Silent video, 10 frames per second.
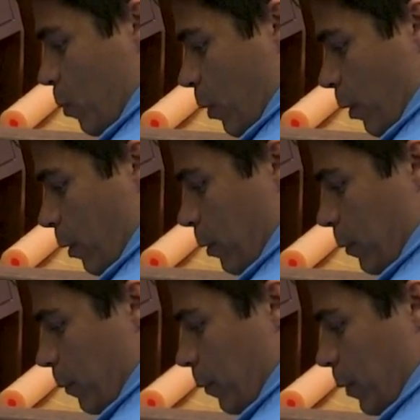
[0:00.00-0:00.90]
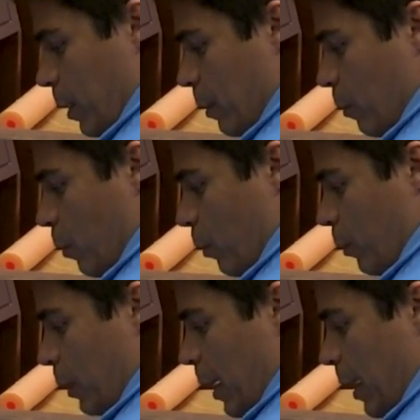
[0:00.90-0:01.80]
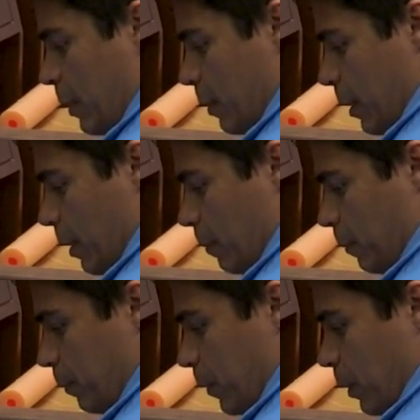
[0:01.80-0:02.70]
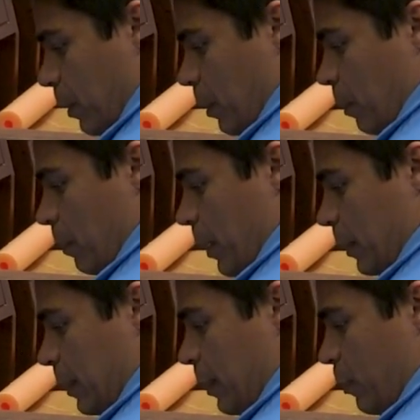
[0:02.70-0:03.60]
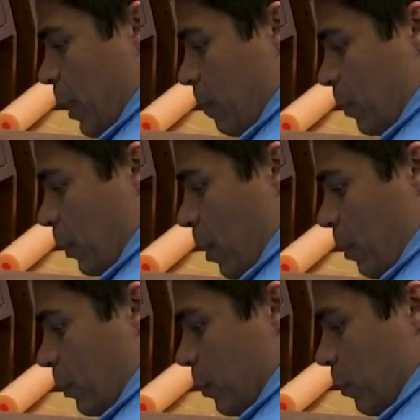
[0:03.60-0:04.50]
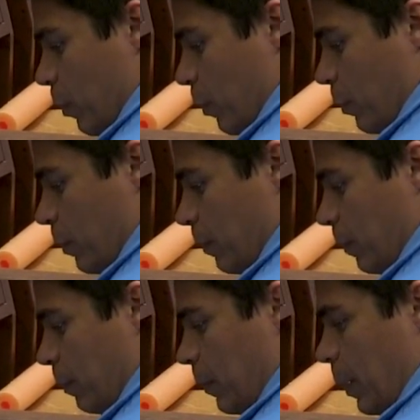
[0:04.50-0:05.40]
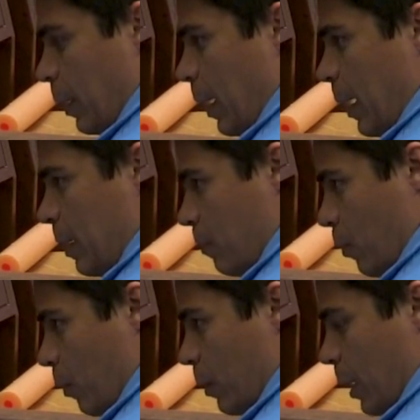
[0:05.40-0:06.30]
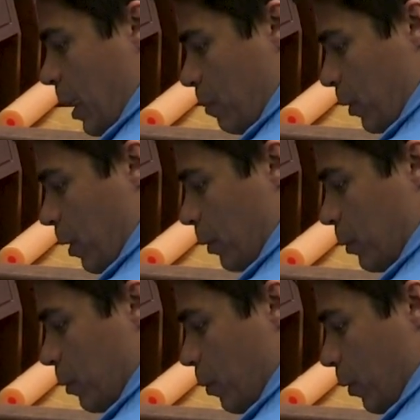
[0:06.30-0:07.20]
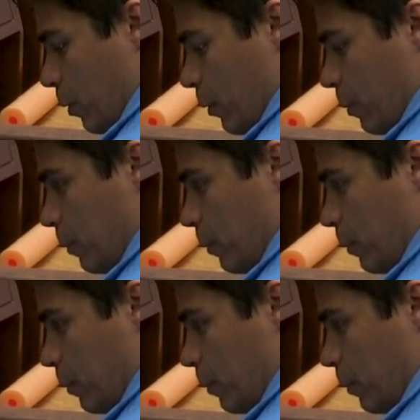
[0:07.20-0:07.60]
word, and the world hated them, because they do not belong to the world any more than I belong to the world.